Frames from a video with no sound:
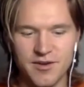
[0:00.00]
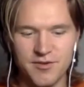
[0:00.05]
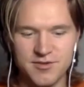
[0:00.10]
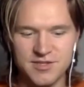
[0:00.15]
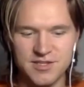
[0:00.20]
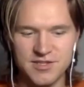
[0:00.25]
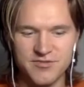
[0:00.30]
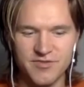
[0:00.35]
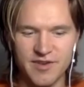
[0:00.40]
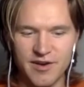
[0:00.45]

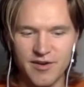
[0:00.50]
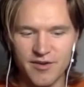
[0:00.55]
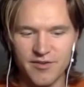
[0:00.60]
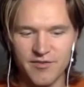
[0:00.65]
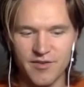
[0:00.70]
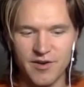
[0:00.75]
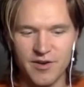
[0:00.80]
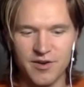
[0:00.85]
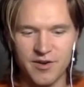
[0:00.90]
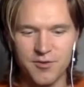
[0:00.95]
this very,
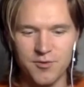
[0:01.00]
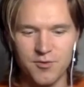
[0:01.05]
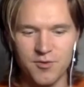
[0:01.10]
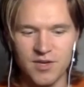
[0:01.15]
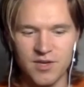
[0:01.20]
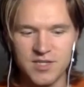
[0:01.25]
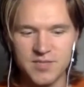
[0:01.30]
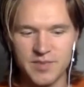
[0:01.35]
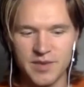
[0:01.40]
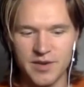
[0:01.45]
very cool
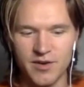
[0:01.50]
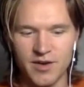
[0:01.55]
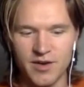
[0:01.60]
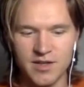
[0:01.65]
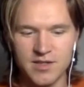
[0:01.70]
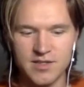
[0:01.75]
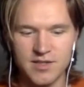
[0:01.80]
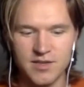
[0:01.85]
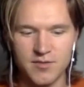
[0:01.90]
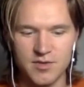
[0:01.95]

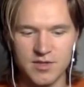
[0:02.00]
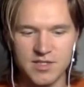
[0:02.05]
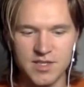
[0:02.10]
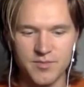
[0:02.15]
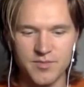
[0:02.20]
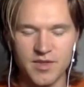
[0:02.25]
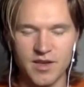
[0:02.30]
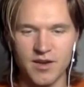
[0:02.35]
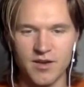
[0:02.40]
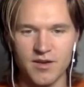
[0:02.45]
experience. And it was
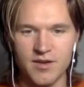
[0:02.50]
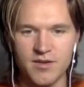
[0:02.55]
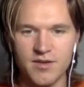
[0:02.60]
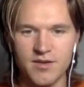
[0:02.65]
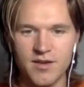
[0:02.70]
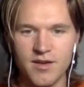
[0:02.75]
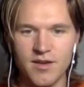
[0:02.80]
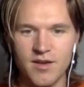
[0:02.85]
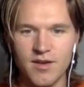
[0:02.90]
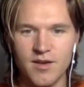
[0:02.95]
something
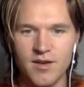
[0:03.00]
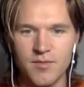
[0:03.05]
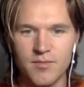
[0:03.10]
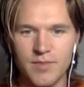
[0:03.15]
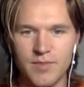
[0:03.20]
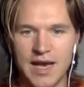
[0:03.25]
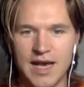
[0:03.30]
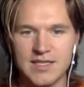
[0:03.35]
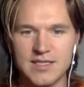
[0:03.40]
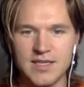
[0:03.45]

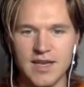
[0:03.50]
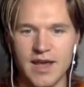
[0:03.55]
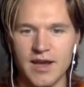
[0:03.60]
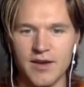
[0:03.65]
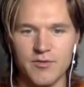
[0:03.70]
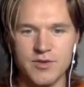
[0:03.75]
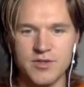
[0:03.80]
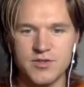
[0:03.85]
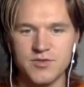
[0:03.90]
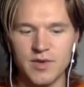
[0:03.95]
past
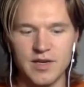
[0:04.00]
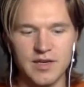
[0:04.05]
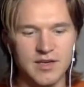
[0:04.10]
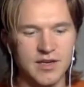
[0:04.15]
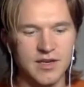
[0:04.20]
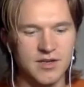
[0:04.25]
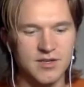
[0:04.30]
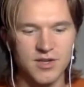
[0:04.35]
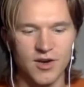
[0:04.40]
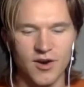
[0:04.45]
language. We
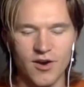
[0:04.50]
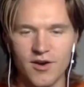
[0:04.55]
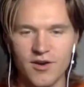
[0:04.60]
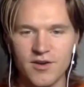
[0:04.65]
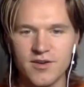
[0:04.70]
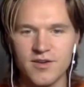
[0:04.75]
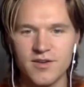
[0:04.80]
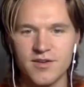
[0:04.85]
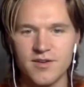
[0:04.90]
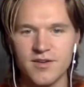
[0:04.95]
didn't
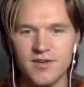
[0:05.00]
talk.